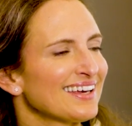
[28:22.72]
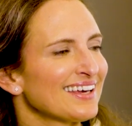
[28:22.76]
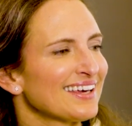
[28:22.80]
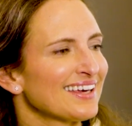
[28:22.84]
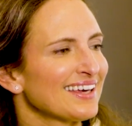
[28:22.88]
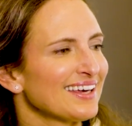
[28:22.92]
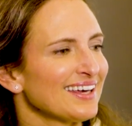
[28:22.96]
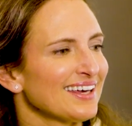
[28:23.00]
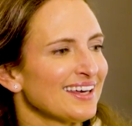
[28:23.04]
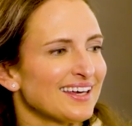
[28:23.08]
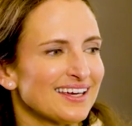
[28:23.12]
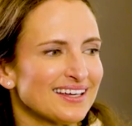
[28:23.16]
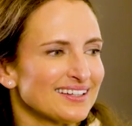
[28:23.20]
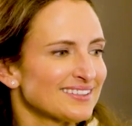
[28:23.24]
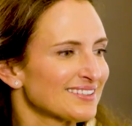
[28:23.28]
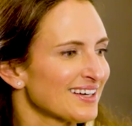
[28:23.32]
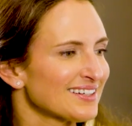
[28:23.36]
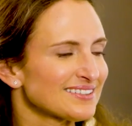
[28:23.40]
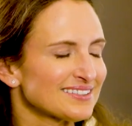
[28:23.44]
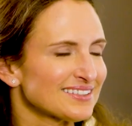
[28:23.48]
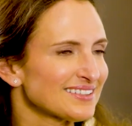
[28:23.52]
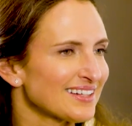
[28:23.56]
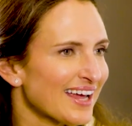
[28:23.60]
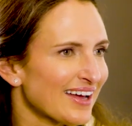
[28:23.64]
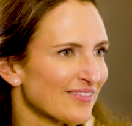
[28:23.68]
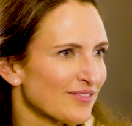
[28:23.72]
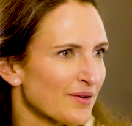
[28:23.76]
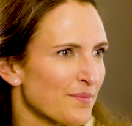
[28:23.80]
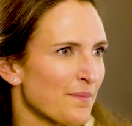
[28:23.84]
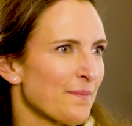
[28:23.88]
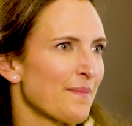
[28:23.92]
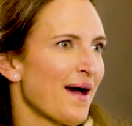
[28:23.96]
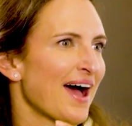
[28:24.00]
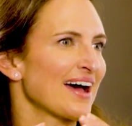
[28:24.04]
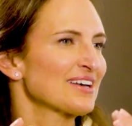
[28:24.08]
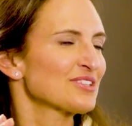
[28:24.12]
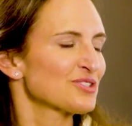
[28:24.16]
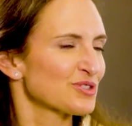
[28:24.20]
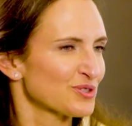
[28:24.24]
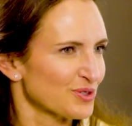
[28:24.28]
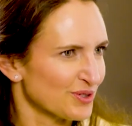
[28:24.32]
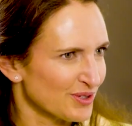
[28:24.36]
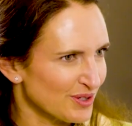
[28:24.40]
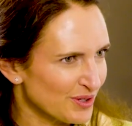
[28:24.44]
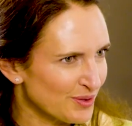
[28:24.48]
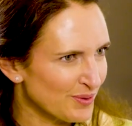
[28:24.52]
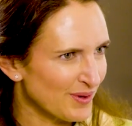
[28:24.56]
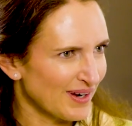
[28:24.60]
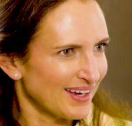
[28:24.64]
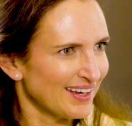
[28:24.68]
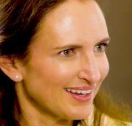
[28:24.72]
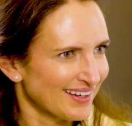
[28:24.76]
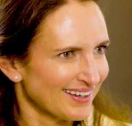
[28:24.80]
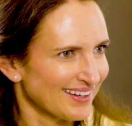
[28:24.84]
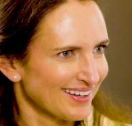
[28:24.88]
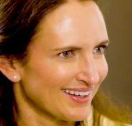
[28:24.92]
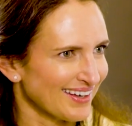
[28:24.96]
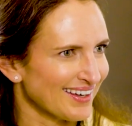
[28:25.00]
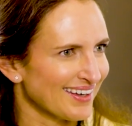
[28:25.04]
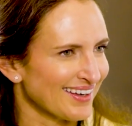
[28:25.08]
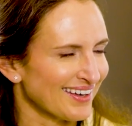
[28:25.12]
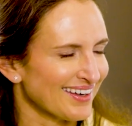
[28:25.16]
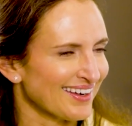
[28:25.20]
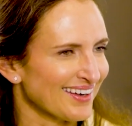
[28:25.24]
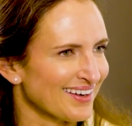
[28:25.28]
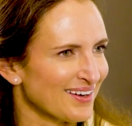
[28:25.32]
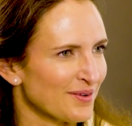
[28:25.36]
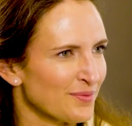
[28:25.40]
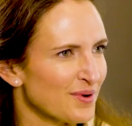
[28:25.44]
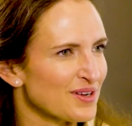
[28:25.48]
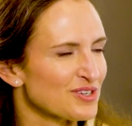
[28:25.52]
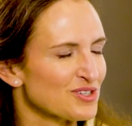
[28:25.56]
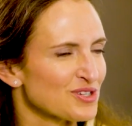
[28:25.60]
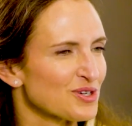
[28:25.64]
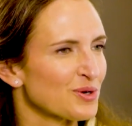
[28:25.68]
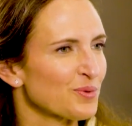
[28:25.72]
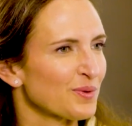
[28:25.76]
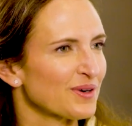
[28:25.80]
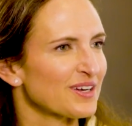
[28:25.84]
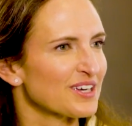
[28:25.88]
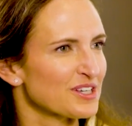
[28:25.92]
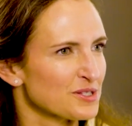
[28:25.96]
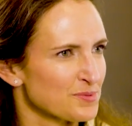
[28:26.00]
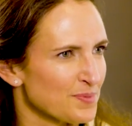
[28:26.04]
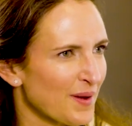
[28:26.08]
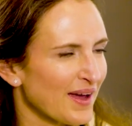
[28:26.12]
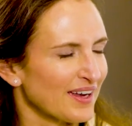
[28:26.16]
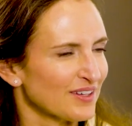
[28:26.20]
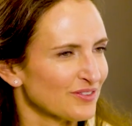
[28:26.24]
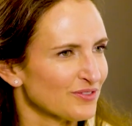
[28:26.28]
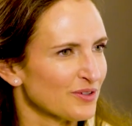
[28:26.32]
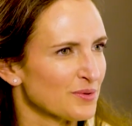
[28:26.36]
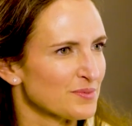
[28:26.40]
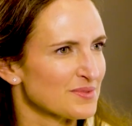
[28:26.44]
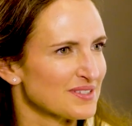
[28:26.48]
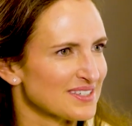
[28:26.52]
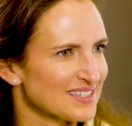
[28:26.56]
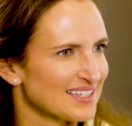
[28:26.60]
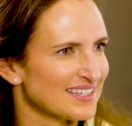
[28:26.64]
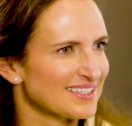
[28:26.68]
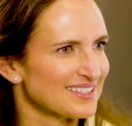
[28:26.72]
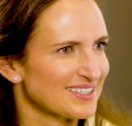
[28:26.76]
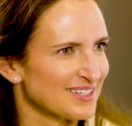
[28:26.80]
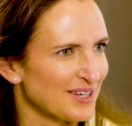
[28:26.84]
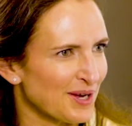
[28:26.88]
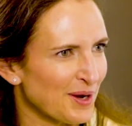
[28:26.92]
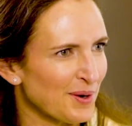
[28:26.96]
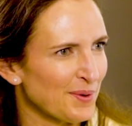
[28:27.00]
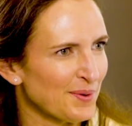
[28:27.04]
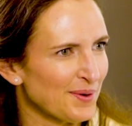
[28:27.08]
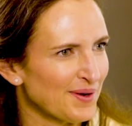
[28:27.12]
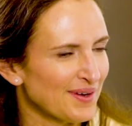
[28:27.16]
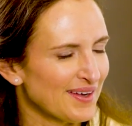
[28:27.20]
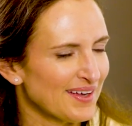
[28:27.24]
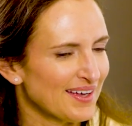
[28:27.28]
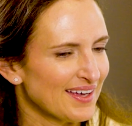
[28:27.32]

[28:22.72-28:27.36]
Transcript: He doesn't have a master degree, which you would expect from a CTO.